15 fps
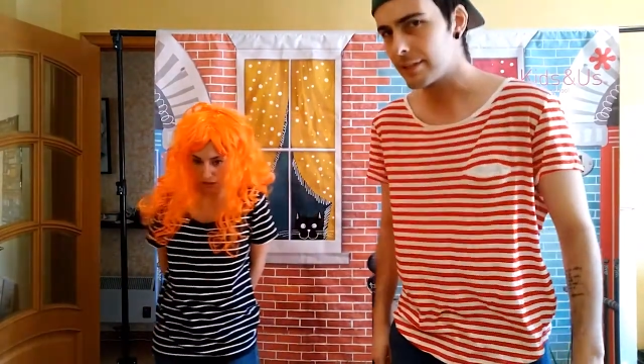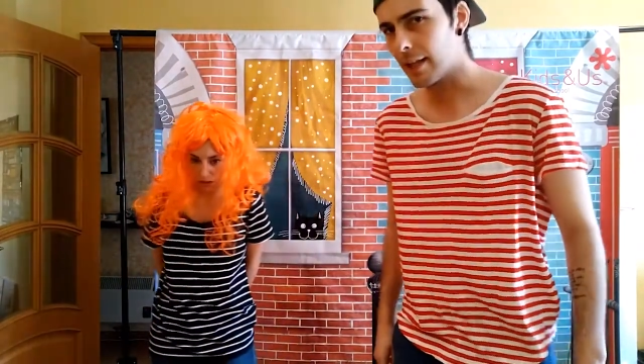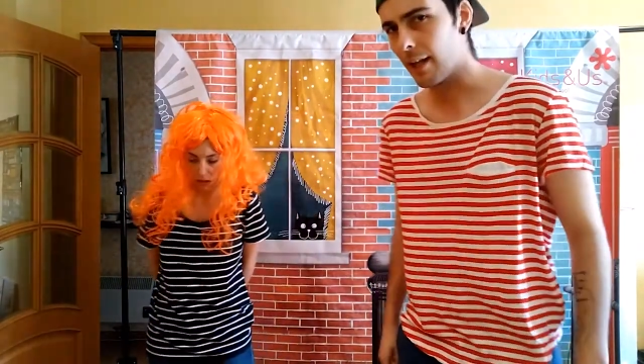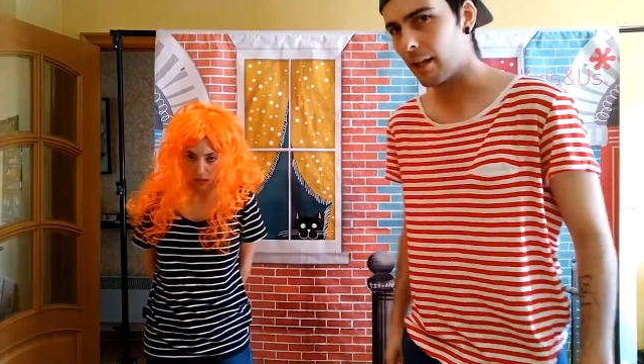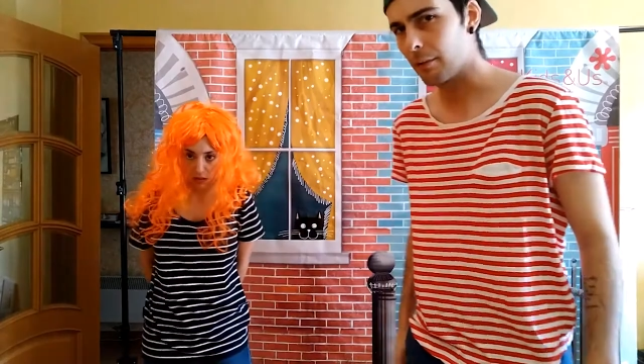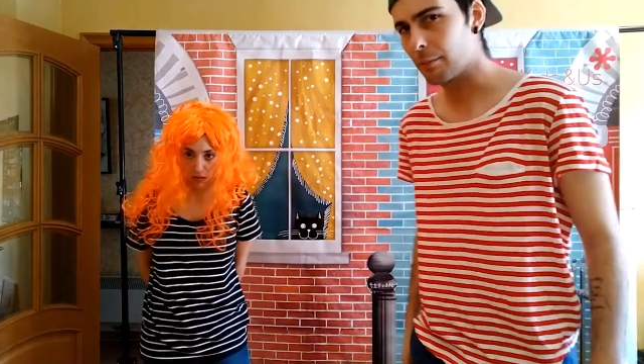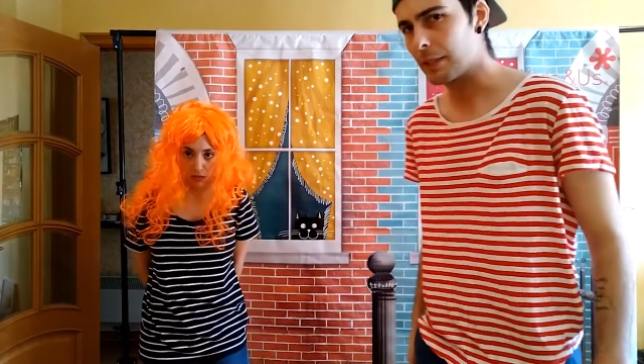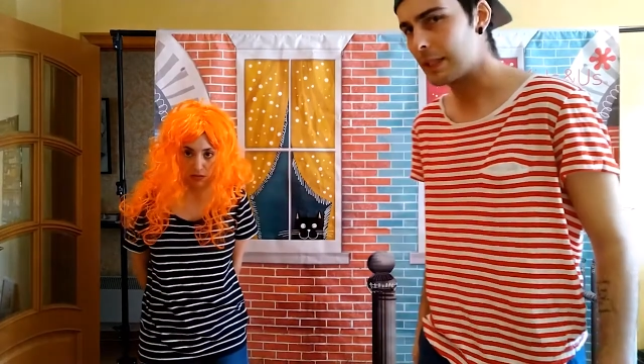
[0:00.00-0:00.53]

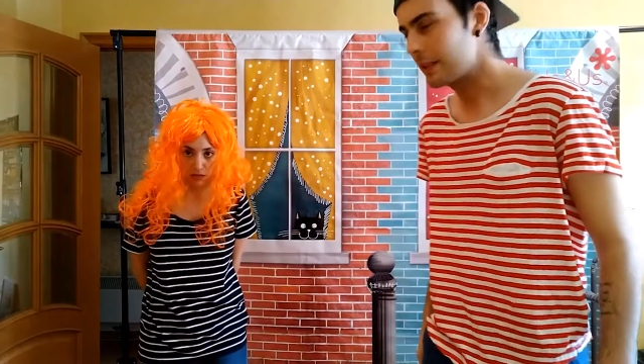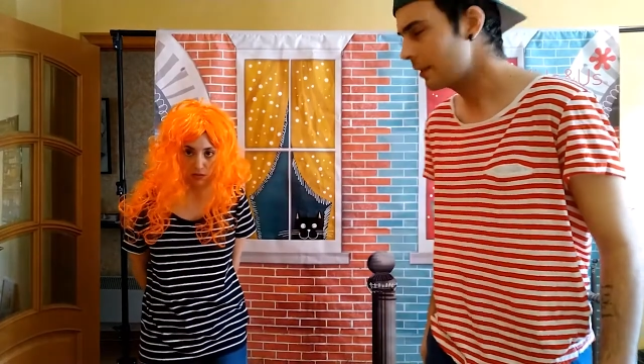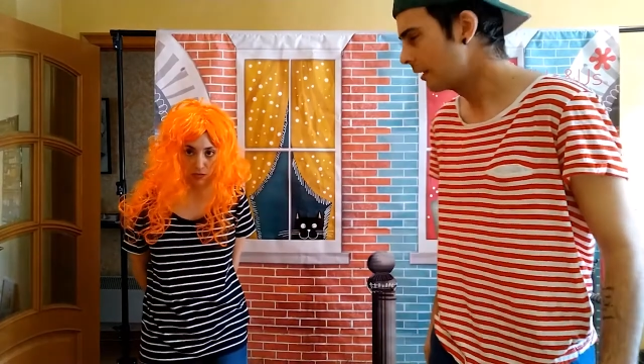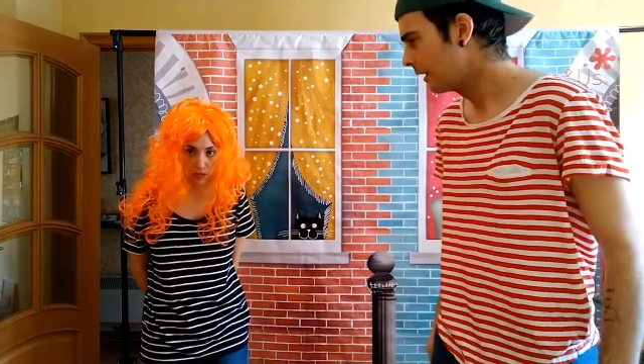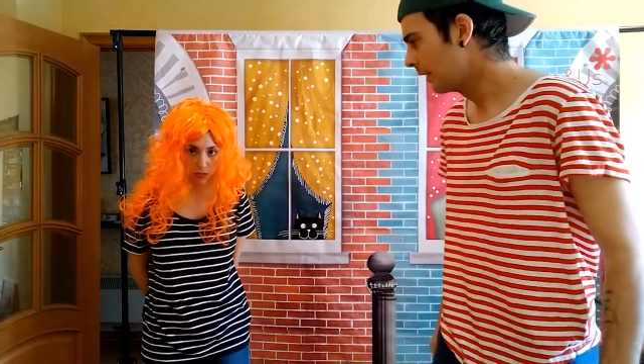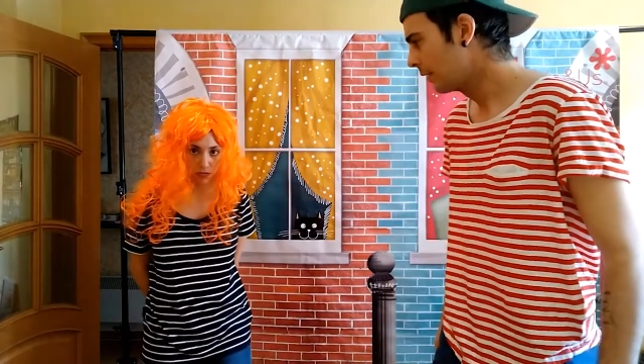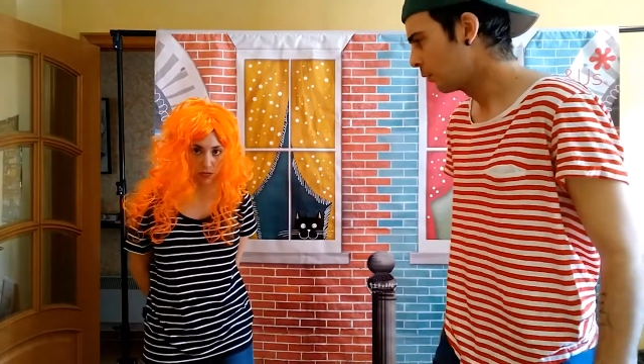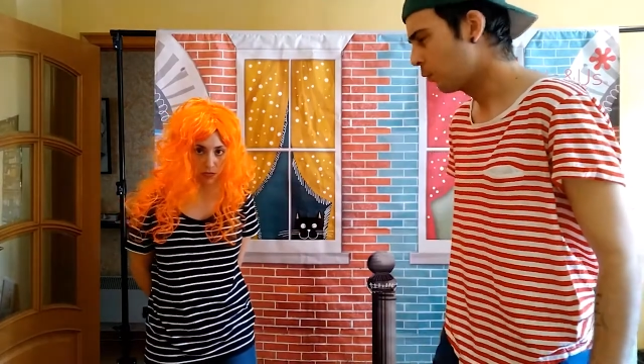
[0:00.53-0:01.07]
tell me
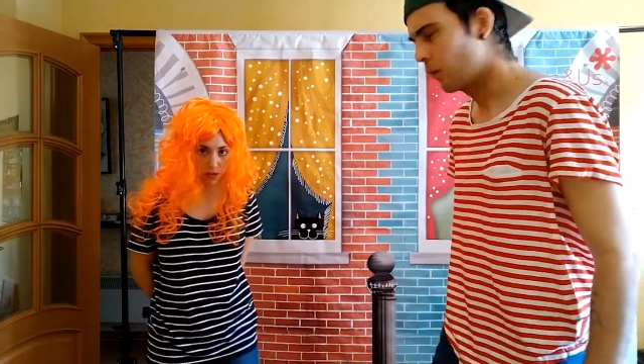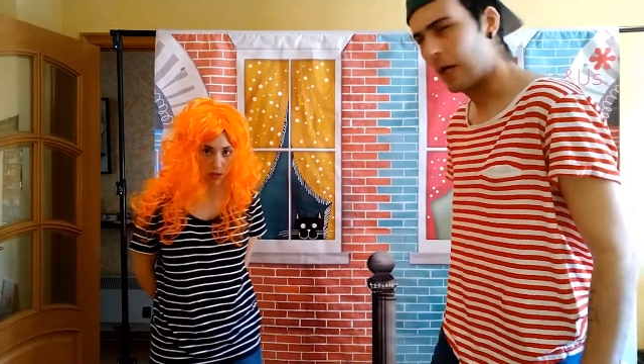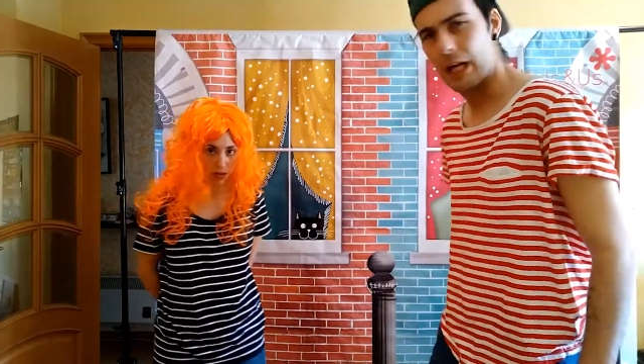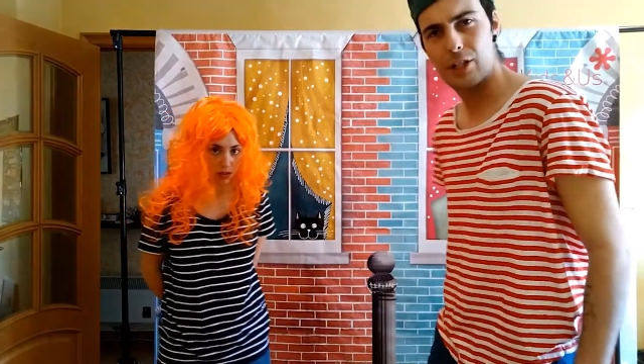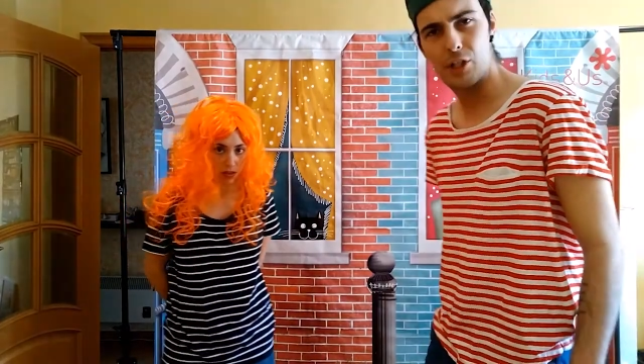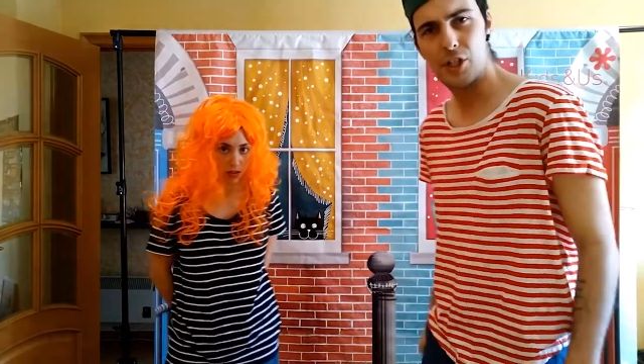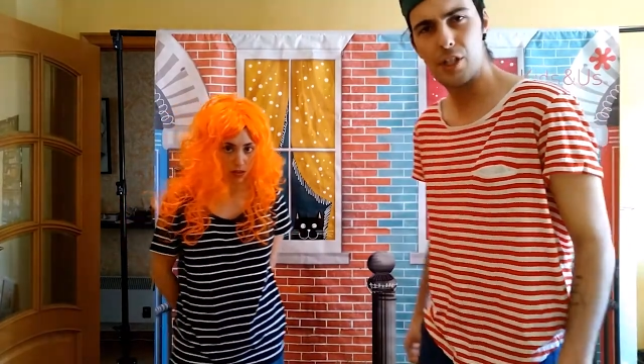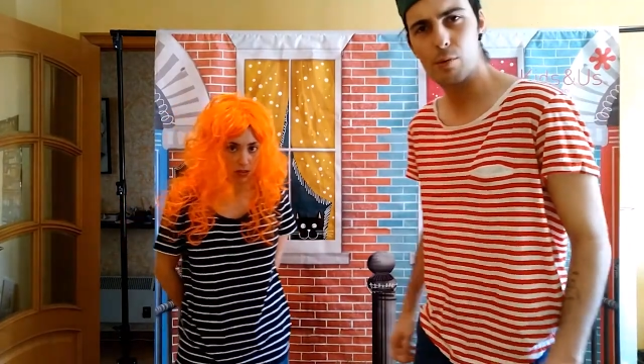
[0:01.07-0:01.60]

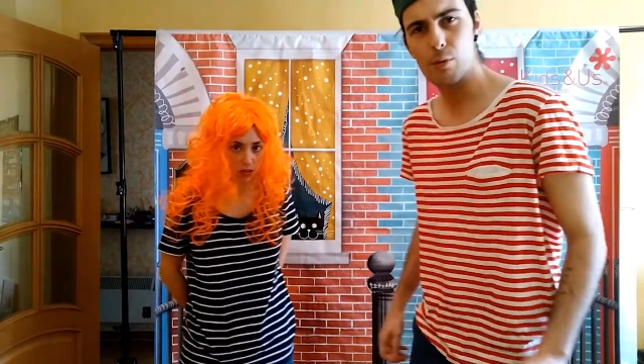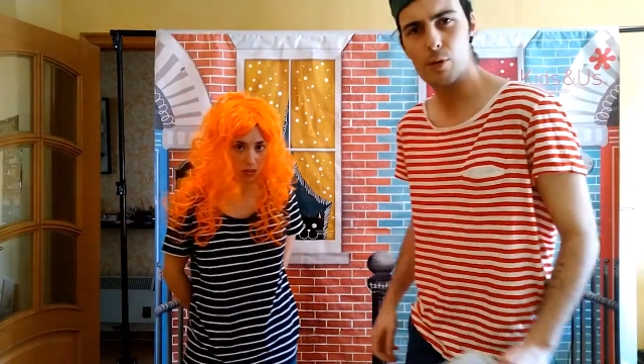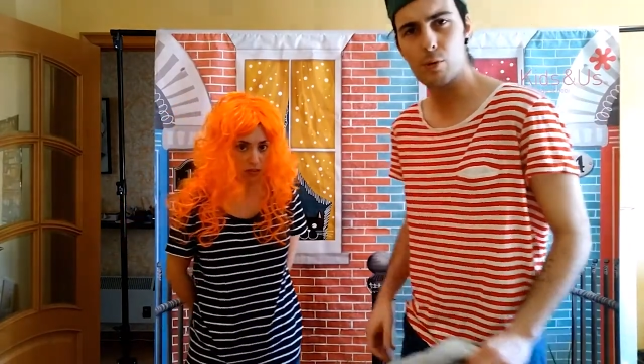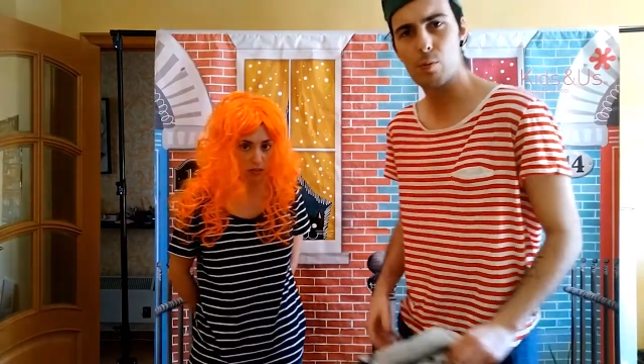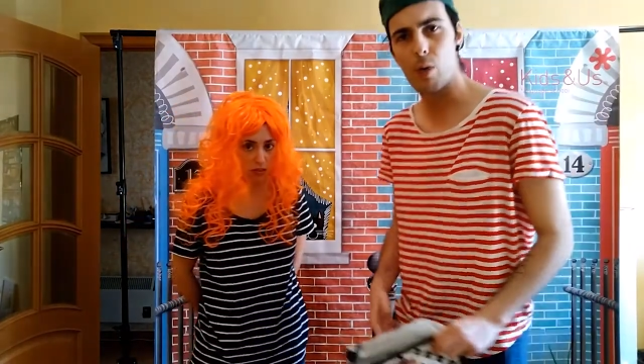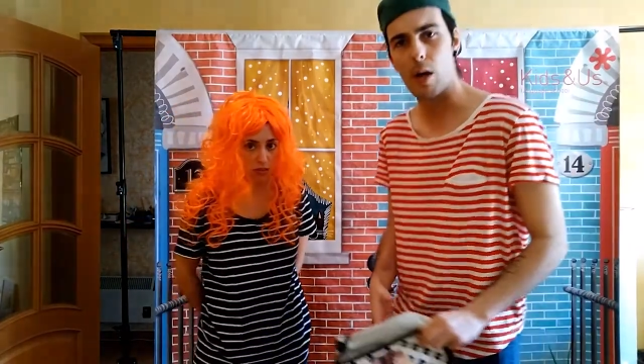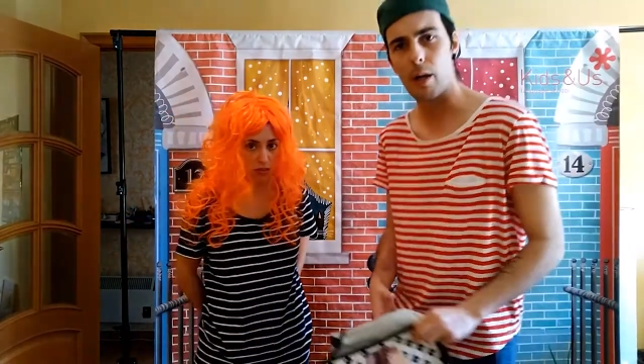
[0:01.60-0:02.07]
why she was